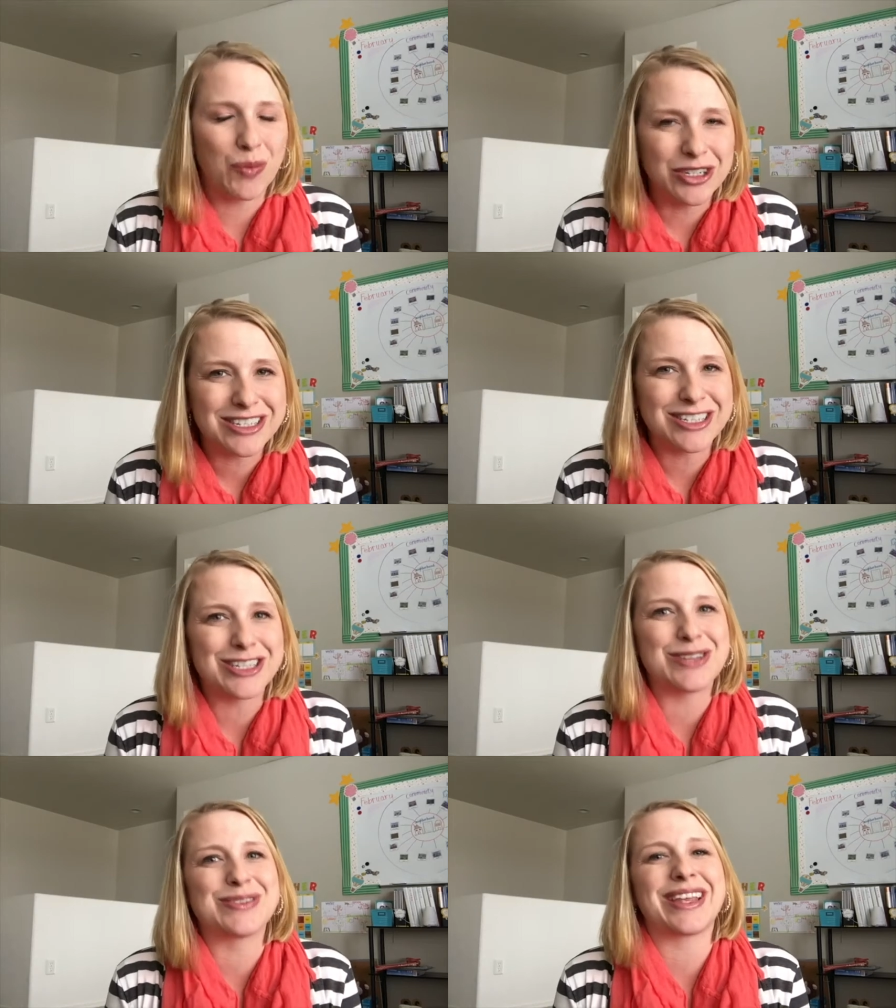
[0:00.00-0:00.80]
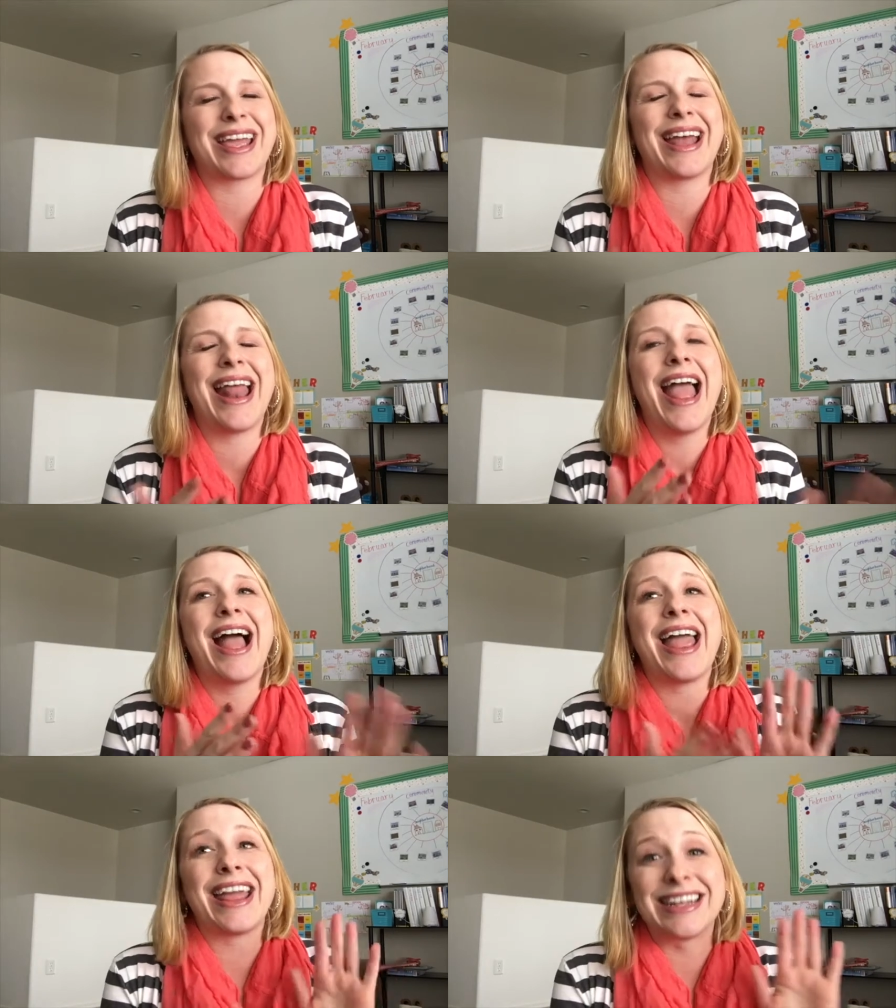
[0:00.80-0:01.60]
We're still using it.
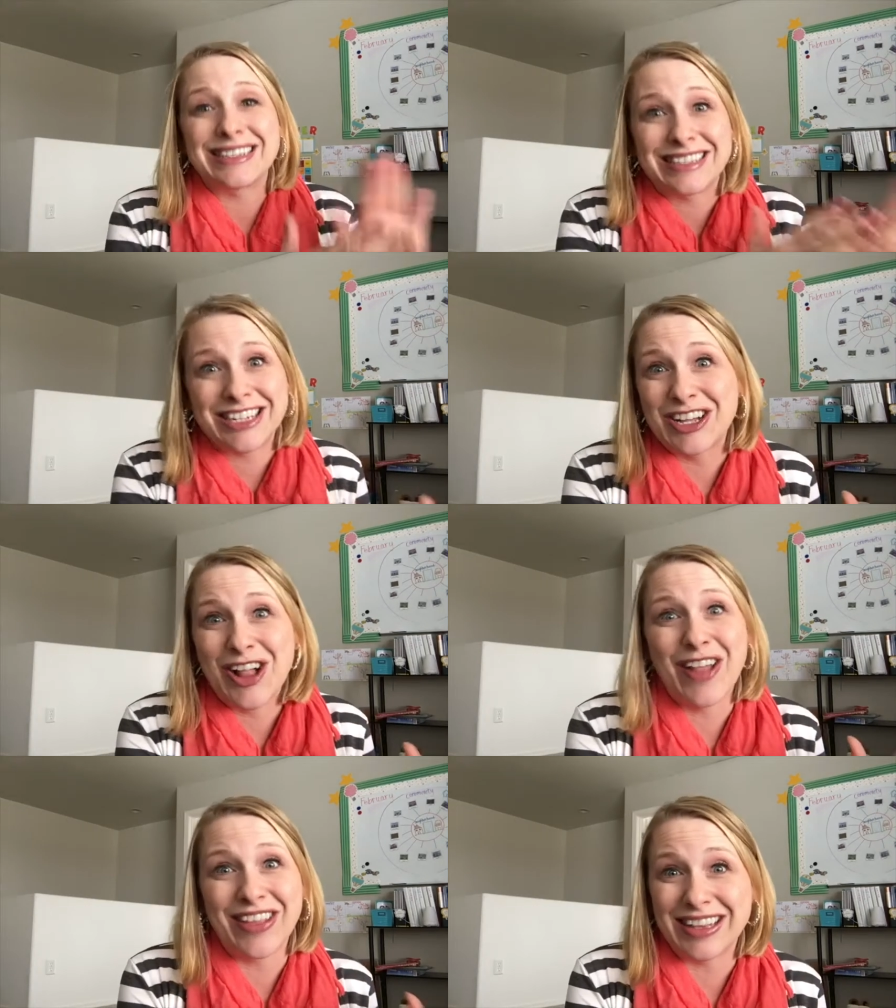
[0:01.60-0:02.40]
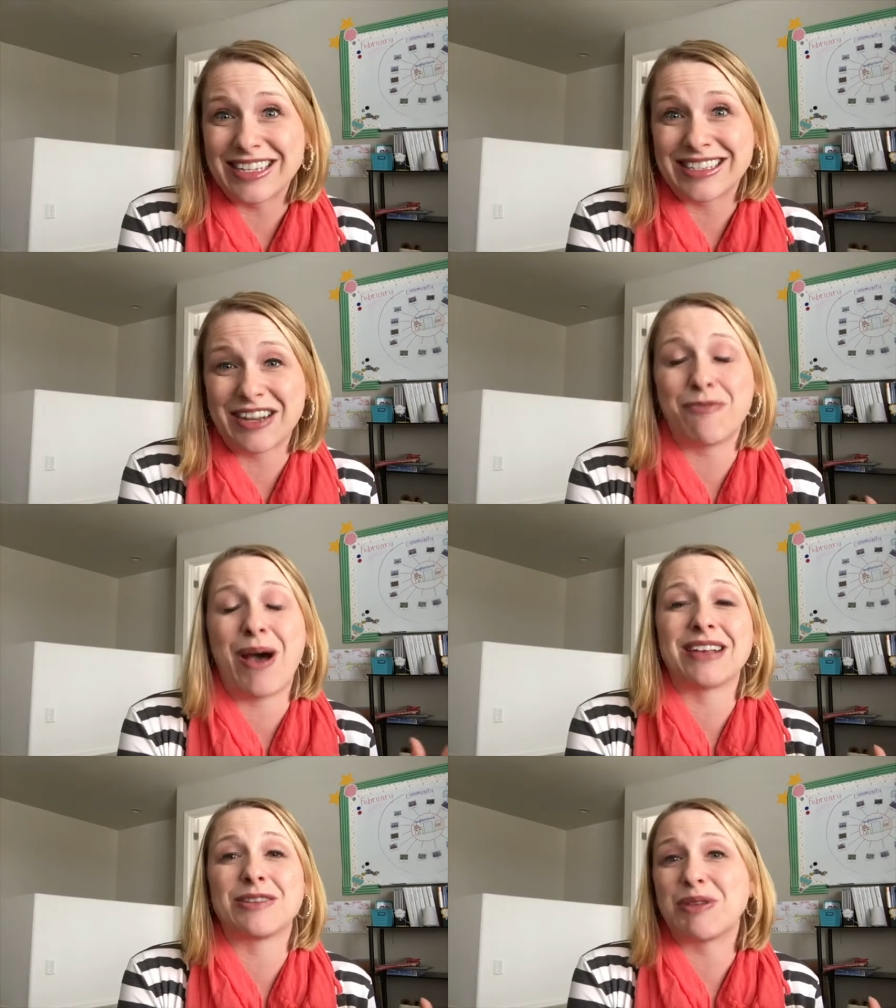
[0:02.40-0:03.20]
It is still on the list of
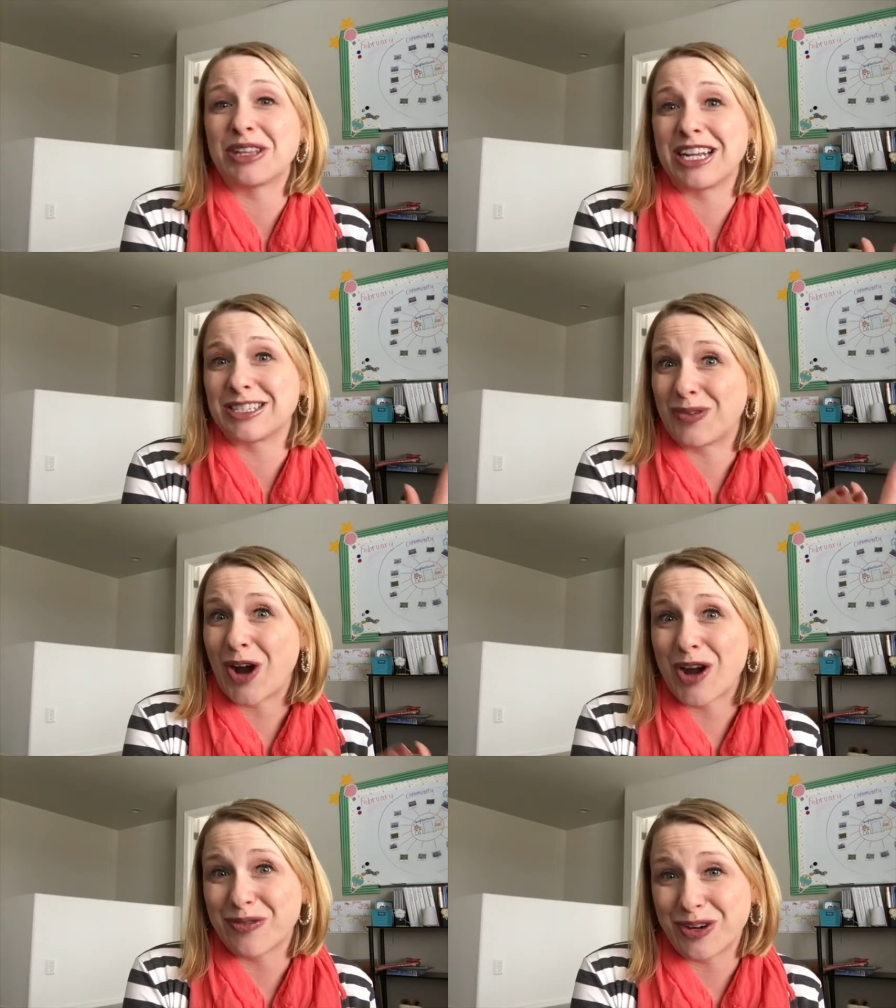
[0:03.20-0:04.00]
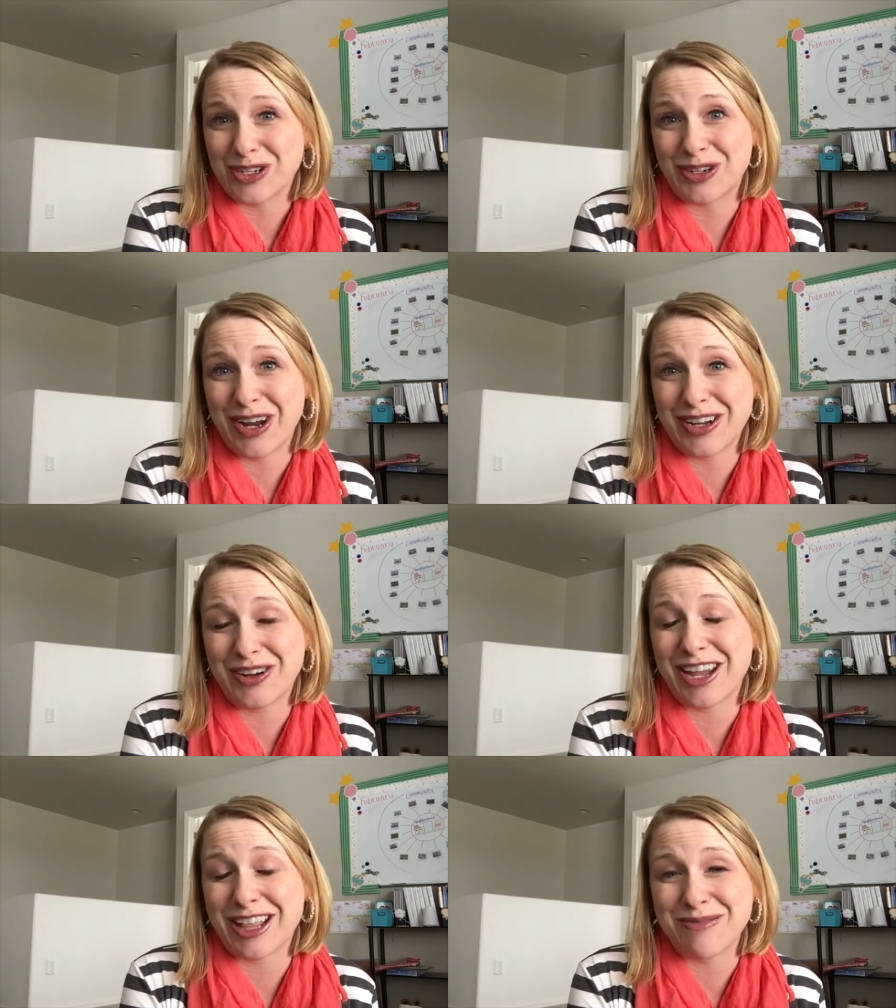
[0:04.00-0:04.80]
possibilities for our first grade
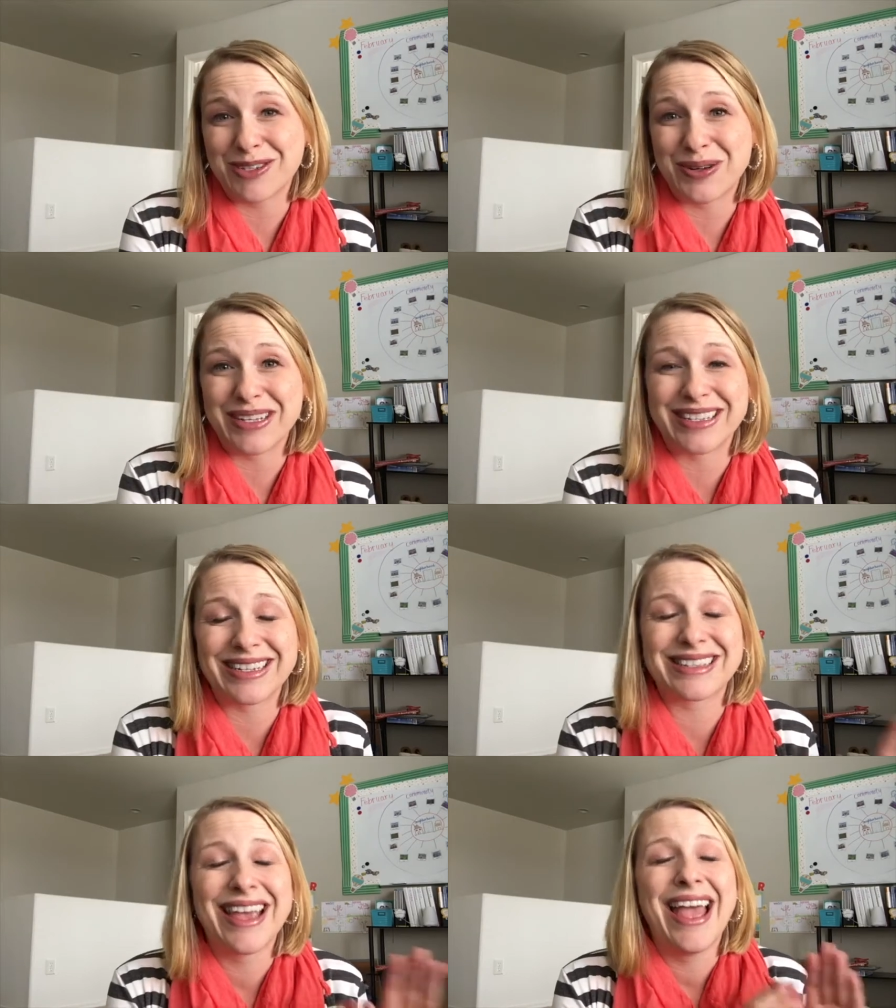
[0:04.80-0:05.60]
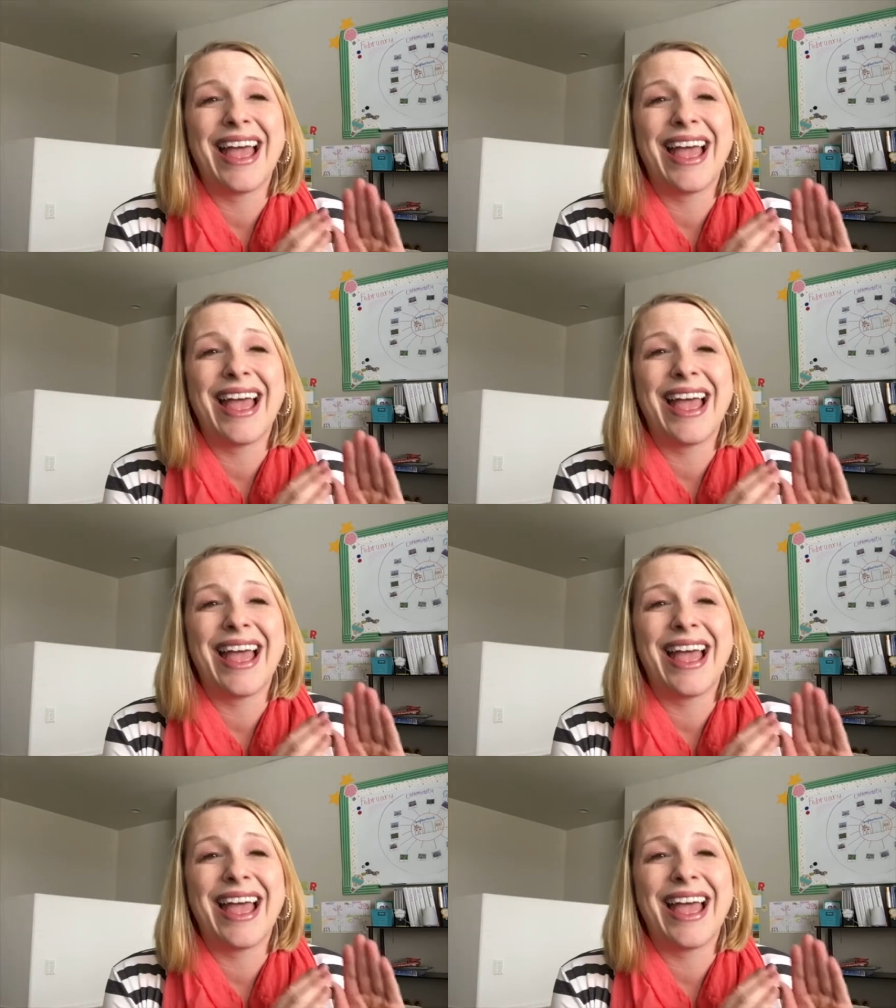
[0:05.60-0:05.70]
curriculum choices.